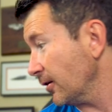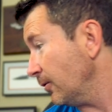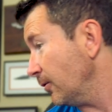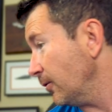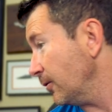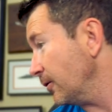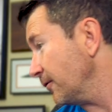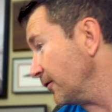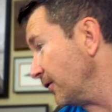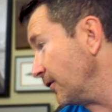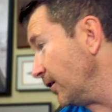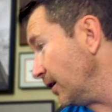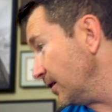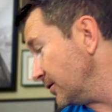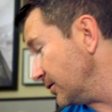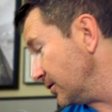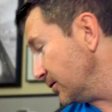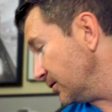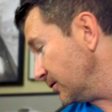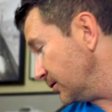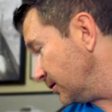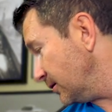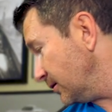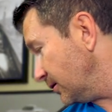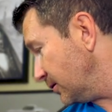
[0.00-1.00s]
I wonder if
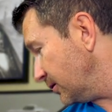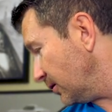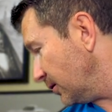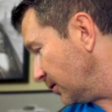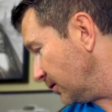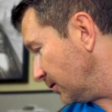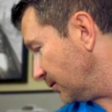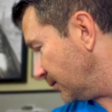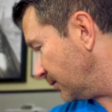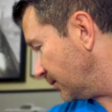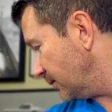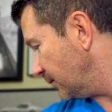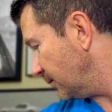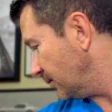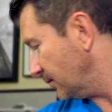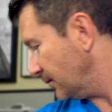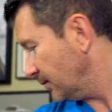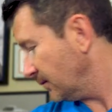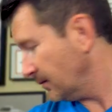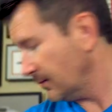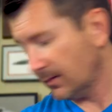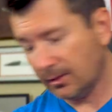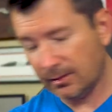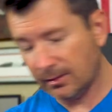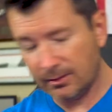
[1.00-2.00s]
Kaiser is hurt
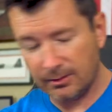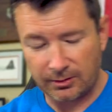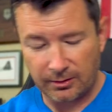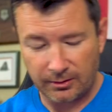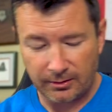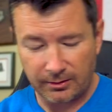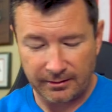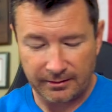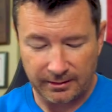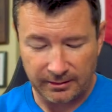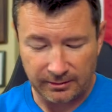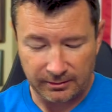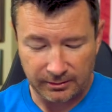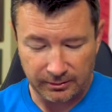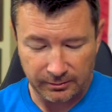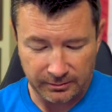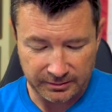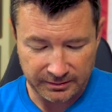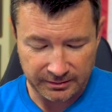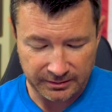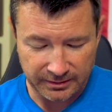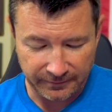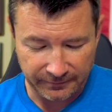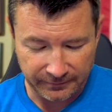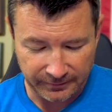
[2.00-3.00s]
has heard anything.
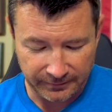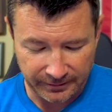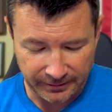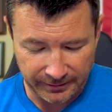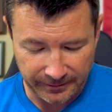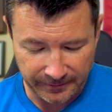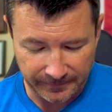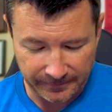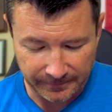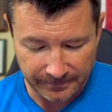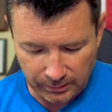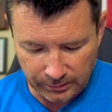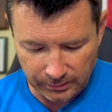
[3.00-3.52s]
Luna's definitely here.